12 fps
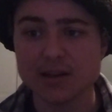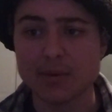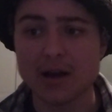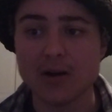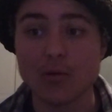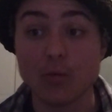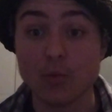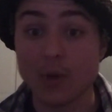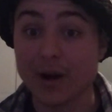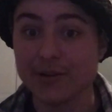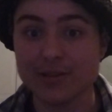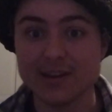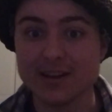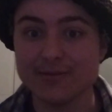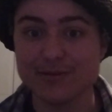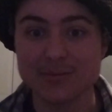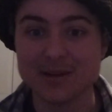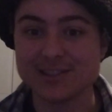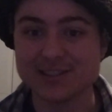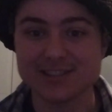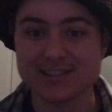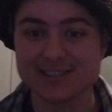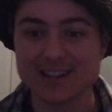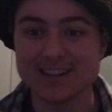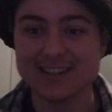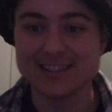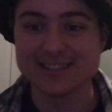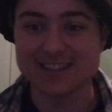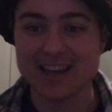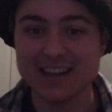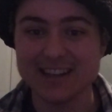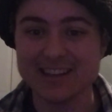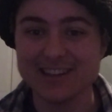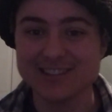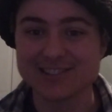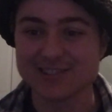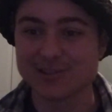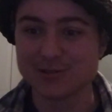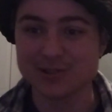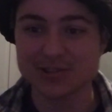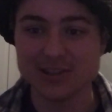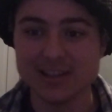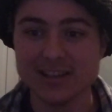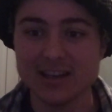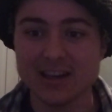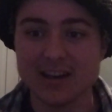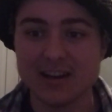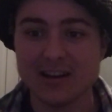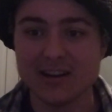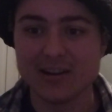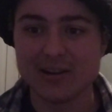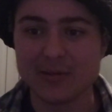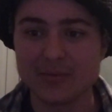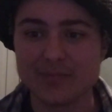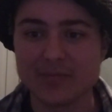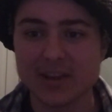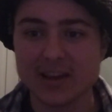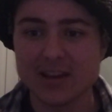about where the information society is taking us socially, um,